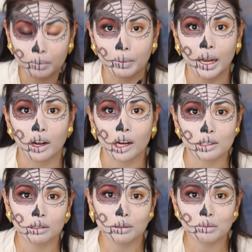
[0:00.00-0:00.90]
buy
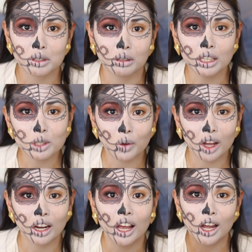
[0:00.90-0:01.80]
costumes. So this
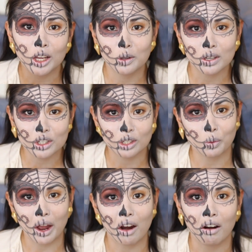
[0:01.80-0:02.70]
one, you can just
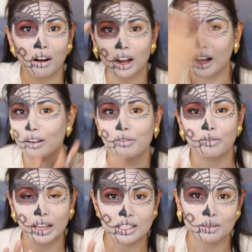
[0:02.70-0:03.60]
wear a
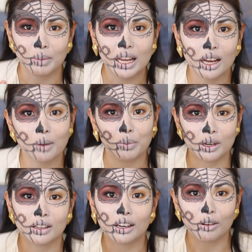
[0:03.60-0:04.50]
face of makeup, put
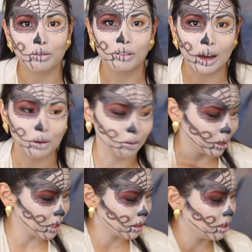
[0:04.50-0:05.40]
a little flower
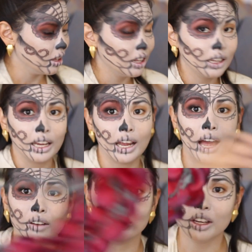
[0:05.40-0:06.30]
wreath like I
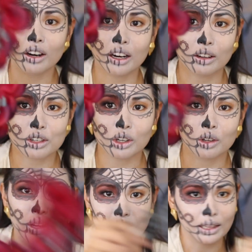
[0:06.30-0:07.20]
have here, and I'll show
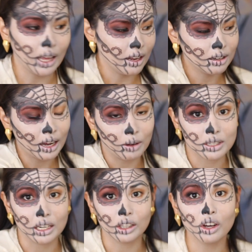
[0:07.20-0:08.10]
you guys at the end how it's
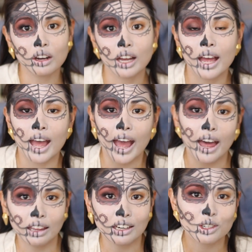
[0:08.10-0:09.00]
gonna look.
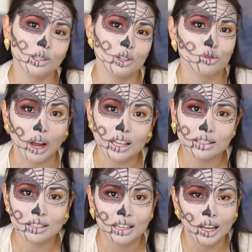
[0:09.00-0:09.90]
And then just a
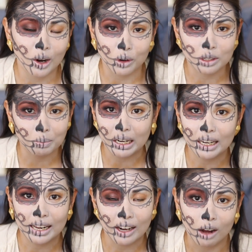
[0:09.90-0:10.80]
dress, or
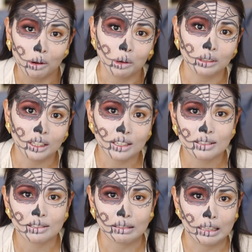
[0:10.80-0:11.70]
depending on how cold it
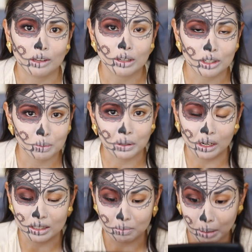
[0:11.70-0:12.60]
is, you could just put
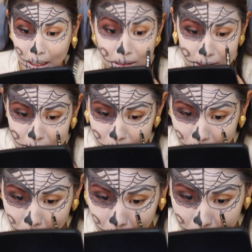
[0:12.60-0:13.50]
on some pants and you
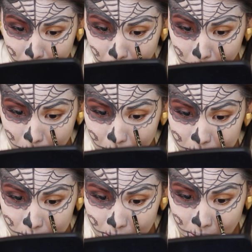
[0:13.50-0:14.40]
can call it a day,
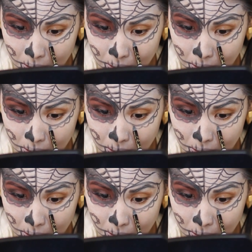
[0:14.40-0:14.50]
because